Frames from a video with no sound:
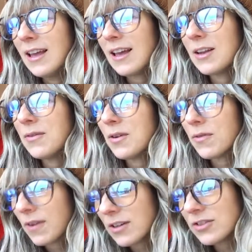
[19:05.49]
And if you're
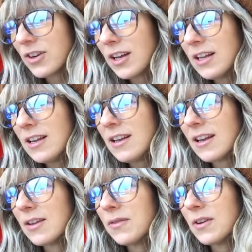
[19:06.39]
frustrated
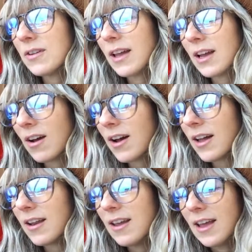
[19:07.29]
and if you're like,
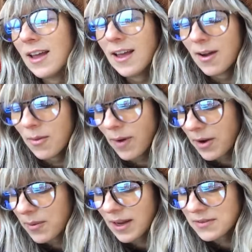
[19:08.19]
God, why
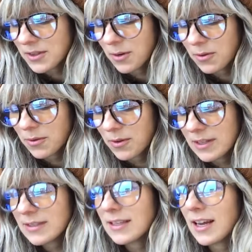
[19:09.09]
do we have to go through
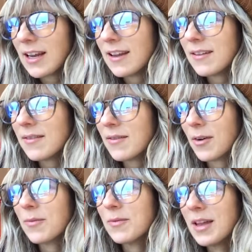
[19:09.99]
this? Say,
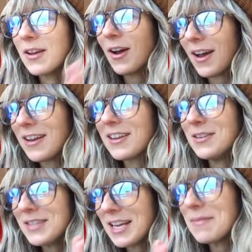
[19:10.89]
or God, can
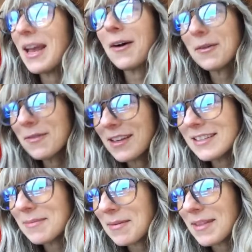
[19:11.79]
you take me out of
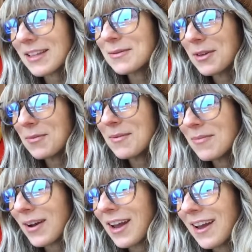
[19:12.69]
this? Maybe that's what you've been
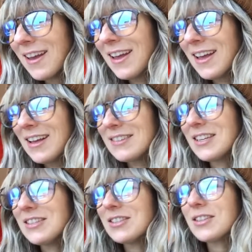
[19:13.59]
praying.
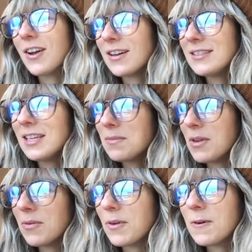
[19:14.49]
Change it to God, take
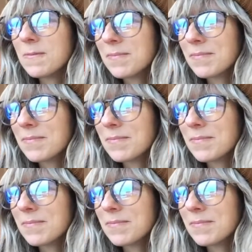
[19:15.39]
me through.